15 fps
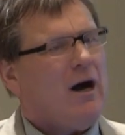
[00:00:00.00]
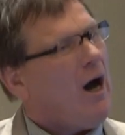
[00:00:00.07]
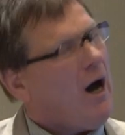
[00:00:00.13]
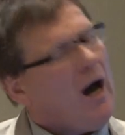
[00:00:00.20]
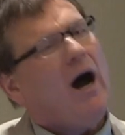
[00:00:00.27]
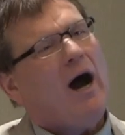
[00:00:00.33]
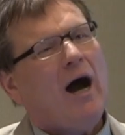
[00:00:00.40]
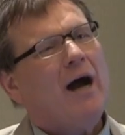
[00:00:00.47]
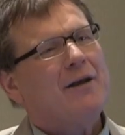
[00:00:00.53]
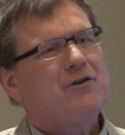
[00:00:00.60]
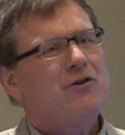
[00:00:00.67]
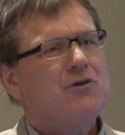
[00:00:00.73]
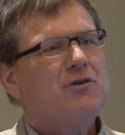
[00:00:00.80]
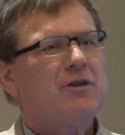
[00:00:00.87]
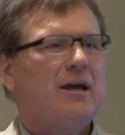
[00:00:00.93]
I, I
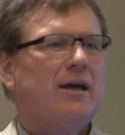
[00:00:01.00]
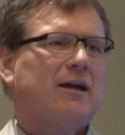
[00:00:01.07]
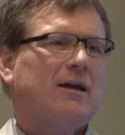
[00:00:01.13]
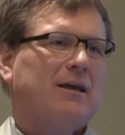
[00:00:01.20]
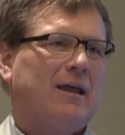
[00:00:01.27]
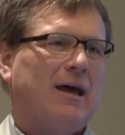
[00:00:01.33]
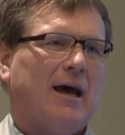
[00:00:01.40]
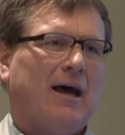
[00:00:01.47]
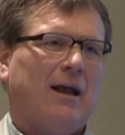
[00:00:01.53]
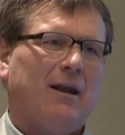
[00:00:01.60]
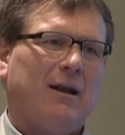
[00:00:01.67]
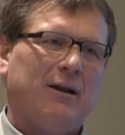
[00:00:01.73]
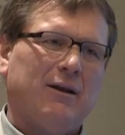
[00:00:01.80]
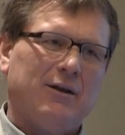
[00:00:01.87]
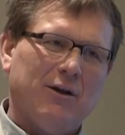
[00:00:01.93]
do think that
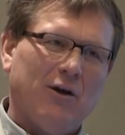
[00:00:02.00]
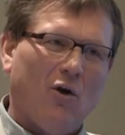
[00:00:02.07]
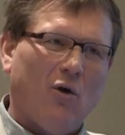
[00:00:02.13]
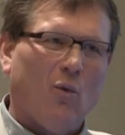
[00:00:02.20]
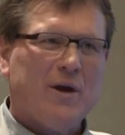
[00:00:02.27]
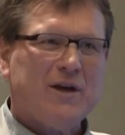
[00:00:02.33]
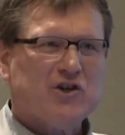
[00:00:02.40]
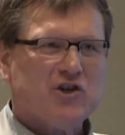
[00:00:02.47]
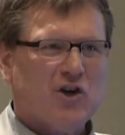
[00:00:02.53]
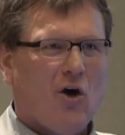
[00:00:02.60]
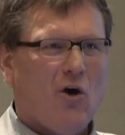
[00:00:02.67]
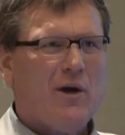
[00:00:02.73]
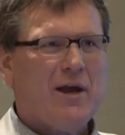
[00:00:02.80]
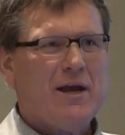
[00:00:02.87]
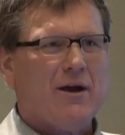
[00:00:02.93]
you know we
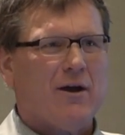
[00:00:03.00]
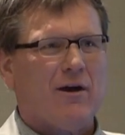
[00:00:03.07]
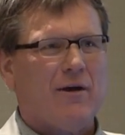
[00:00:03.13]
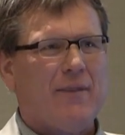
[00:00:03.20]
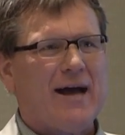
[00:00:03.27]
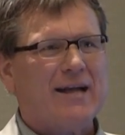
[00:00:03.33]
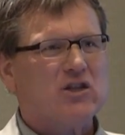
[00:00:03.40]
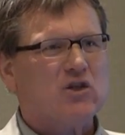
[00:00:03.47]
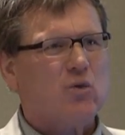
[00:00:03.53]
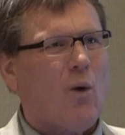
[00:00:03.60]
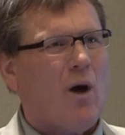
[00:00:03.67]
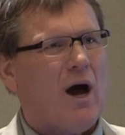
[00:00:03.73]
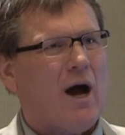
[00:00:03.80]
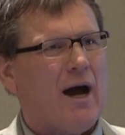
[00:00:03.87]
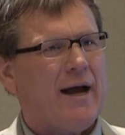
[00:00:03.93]
show here and that's
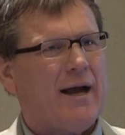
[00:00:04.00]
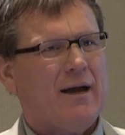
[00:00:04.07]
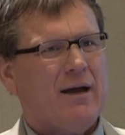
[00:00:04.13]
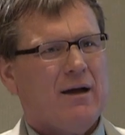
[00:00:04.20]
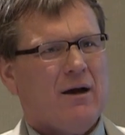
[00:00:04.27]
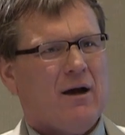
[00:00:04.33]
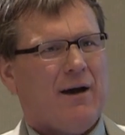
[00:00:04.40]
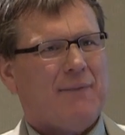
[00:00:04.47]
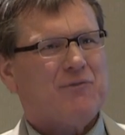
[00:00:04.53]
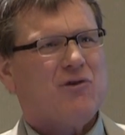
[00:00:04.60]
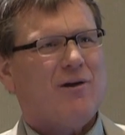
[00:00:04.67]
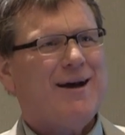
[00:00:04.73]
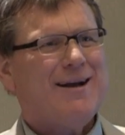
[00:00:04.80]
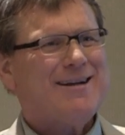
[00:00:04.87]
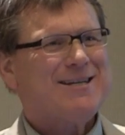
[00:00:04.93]
why I'm
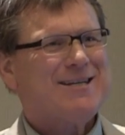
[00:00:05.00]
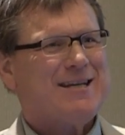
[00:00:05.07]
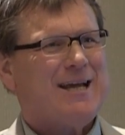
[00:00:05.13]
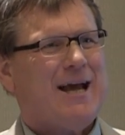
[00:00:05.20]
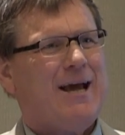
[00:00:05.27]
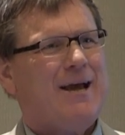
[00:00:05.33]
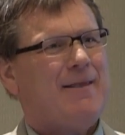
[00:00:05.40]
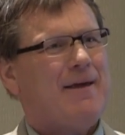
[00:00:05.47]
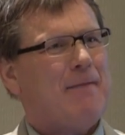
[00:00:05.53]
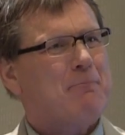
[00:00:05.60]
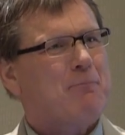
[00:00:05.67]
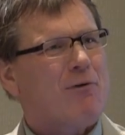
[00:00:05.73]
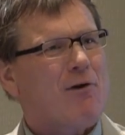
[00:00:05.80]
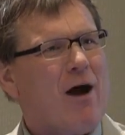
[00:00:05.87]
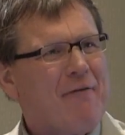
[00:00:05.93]
trying to say
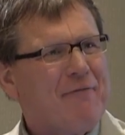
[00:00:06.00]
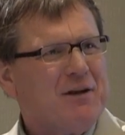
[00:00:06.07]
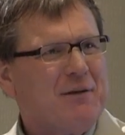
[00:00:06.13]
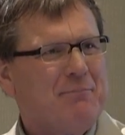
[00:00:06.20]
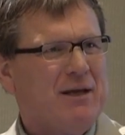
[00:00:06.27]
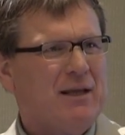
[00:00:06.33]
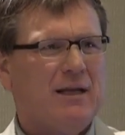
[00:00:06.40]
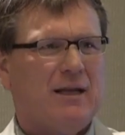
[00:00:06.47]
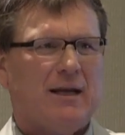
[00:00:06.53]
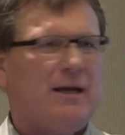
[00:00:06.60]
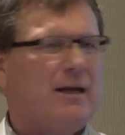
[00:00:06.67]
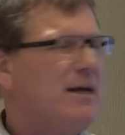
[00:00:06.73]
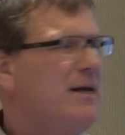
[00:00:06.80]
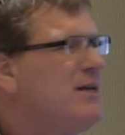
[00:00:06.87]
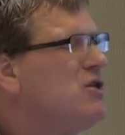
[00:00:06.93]
that
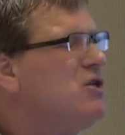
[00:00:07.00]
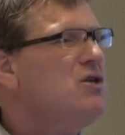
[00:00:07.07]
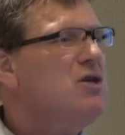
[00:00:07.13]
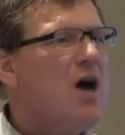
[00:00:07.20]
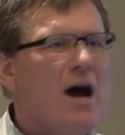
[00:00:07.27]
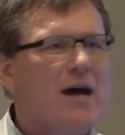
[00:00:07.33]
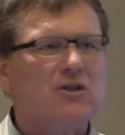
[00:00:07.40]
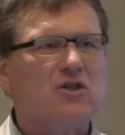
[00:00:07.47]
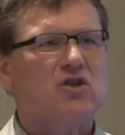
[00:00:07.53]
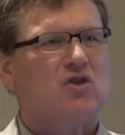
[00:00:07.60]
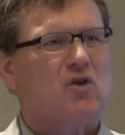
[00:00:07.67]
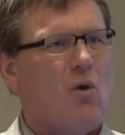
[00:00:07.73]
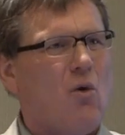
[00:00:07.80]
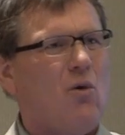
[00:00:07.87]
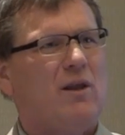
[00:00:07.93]
profitability is not
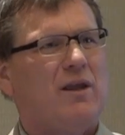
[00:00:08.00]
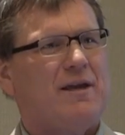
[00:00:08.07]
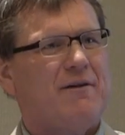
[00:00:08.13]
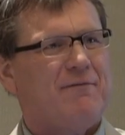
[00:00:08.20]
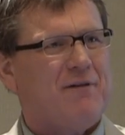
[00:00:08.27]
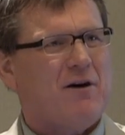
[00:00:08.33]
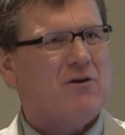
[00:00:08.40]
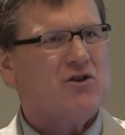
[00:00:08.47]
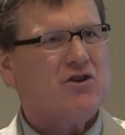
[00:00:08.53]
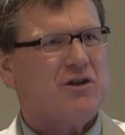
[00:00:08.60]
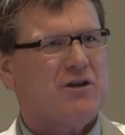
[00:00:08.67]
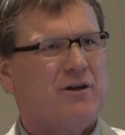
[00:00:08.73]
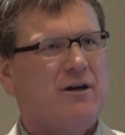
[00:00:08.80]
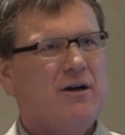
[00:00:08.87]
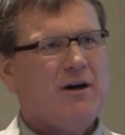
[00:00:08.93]
solely a
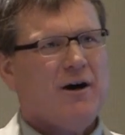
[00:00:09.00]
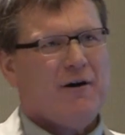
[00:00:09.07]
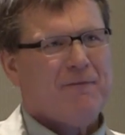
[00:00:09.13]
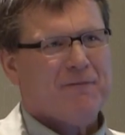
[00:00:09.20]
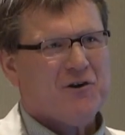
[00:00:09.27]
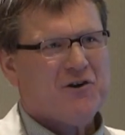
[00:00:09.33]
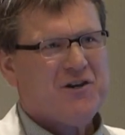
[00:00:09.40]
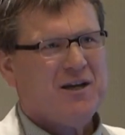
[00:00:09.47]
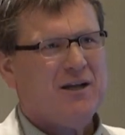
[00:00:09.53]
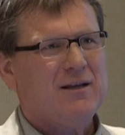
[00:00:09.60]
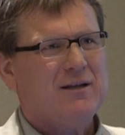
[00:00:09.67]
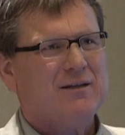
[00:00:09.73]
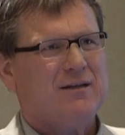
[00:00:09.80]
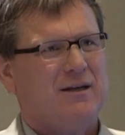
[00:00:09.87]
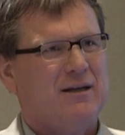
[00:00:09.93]
function of
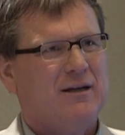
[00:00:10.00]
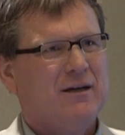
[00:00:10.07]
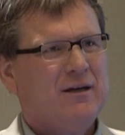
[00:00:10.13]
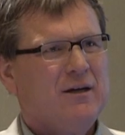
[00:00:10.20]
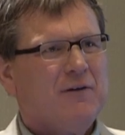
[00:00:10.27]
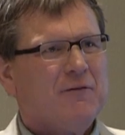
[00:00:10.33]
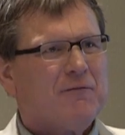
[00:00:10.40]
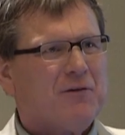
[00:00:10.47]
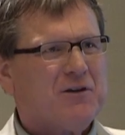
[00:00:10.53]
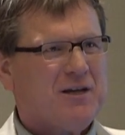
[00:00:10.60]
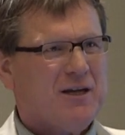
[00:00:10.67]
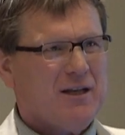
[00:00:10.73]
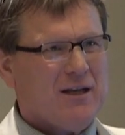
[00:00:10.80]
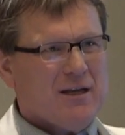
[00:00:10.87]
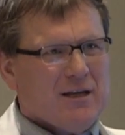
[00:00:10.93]
fertility.
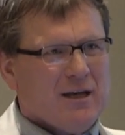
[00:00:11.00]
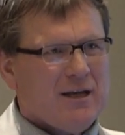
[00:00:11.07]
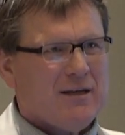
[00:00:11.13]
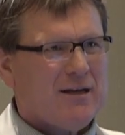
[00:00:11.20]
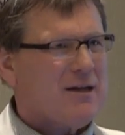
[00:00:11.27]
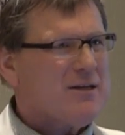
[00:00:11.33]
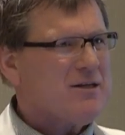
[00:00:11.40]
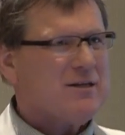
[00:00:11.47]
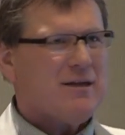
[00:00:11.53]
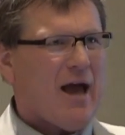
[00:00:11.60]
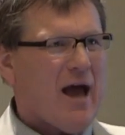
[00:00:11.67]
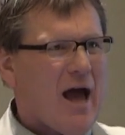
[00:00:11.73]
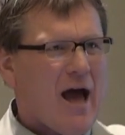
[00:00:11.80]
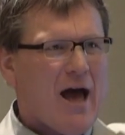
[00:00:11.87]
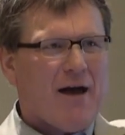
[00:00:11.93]
Fertility doesn't
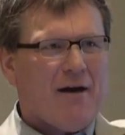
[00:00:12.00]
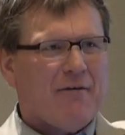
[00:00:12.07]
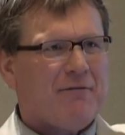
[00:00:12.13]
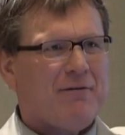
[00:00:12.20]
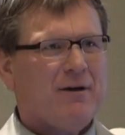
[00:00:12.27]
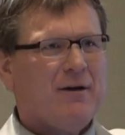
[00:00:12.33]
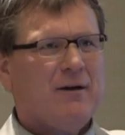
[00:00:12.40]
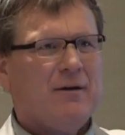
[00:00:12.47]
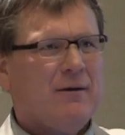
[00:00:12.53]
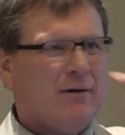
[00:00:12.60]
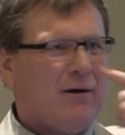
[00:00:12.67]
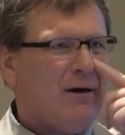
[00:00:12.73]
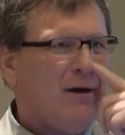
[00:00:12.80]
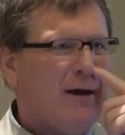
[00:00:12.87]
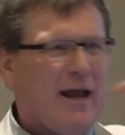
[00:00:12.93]
have
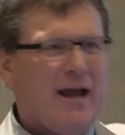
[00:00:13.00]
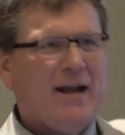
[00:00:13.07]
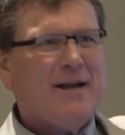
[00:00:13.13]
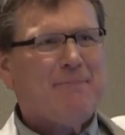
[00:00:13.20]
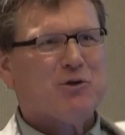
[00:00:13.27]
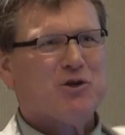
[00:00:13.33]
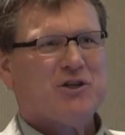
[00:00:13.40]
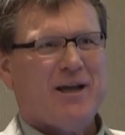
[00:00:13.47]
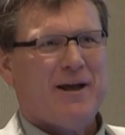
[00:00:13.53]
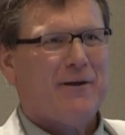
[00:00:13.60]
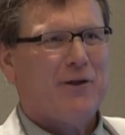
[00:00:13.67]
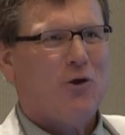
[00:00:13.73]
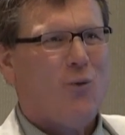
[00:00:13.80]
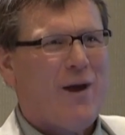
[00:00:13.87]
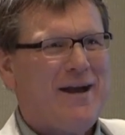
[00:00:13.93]
80%
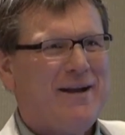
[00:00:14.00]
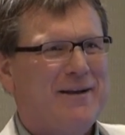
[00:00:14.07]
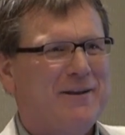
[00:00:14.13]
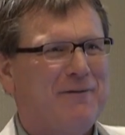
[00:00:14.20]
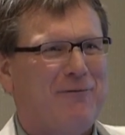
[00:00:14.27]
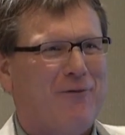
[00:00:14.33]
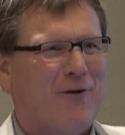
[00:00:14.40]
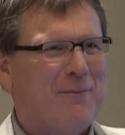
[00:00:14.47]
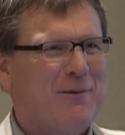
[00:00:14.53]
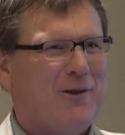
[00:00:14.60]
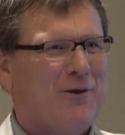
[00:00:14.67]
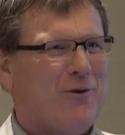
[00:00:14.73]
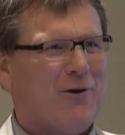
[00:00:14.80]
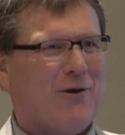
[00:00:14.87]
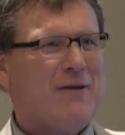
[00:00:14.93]
of the weight in the
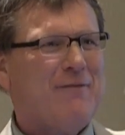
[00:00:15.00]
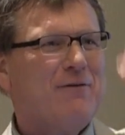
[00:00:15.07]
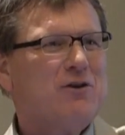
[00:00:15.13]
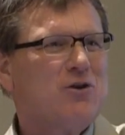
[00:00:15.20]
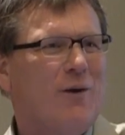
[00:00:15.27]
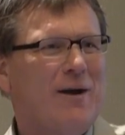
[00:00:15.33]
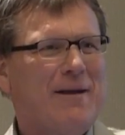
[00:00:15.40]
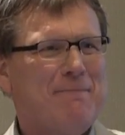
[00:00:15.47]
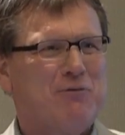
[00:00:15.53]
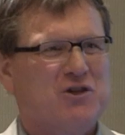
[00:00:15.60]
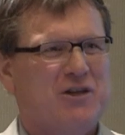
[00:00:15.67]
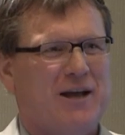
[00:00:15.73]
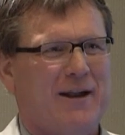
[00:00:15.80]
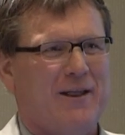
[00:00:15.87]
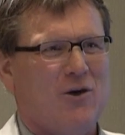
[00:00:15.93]
formula or even
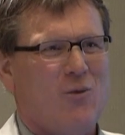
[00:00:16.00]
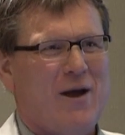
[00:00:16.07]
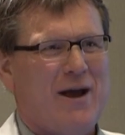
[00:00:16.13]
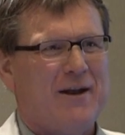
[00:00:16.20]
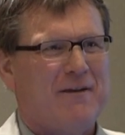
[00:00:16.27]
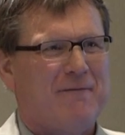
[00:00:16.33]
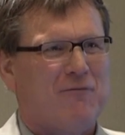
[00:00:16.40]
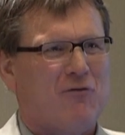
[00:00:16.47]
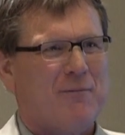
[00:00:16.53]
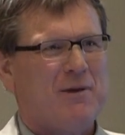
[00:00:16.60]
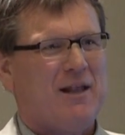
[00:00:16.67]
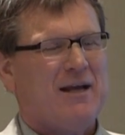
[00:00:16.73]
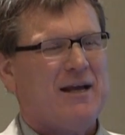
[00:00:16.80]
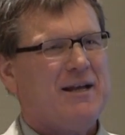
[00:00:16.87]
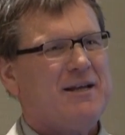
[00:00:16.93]
20% of the weight in the
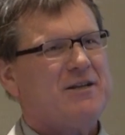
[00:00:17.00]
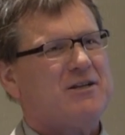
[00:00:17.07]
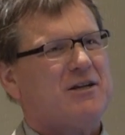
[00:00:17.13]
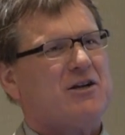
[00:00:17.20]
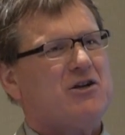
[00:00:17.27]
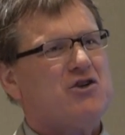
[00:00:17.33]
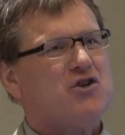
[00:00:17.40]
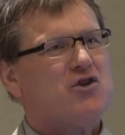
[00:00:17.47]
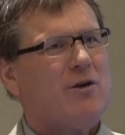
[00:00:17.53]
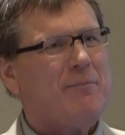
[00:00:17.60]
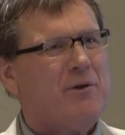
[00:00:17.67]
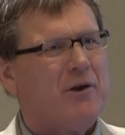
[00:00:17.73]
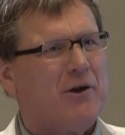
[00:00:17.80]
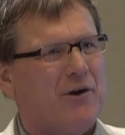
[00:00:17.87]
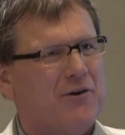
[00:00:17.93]
formula. It is a
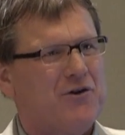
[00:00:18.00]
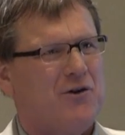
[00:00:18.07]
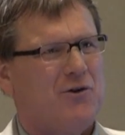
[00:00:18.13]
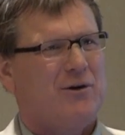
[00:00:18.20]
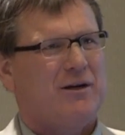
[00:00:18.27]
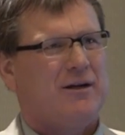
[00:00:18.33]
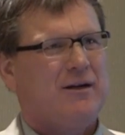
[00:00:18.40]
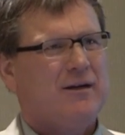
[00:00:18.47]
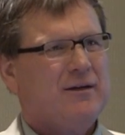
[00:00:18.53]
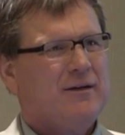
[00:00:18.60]
contributor to it.